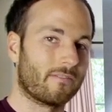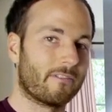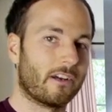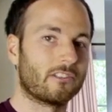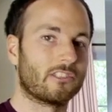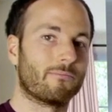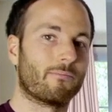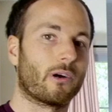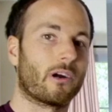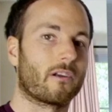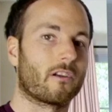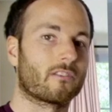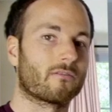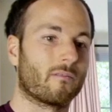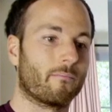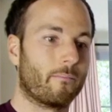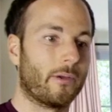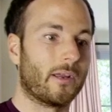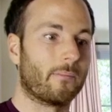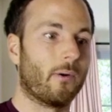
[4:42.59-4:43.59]
venture partners
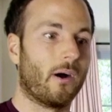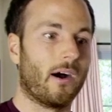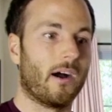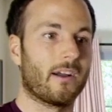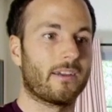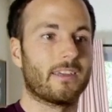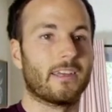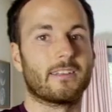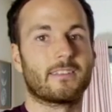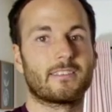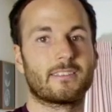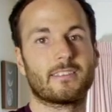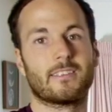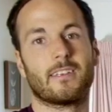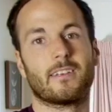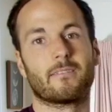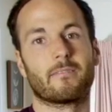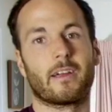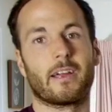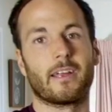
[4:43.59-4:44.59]
with big pockets,
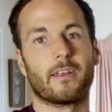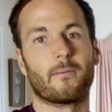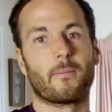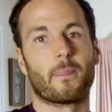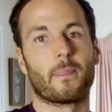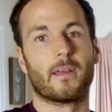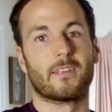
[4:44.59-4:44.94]
right?